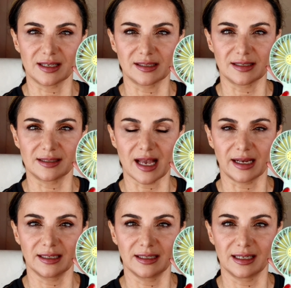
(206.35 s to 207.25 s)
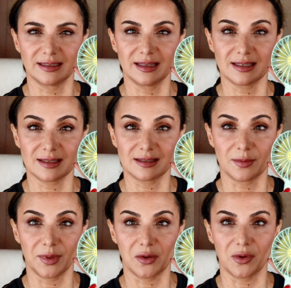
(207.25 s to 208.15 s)
this is the second, and then this is
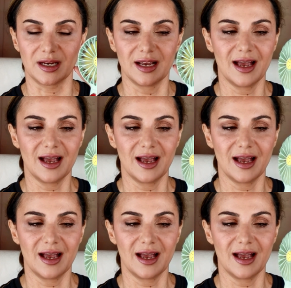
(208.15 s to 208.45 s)
the big one.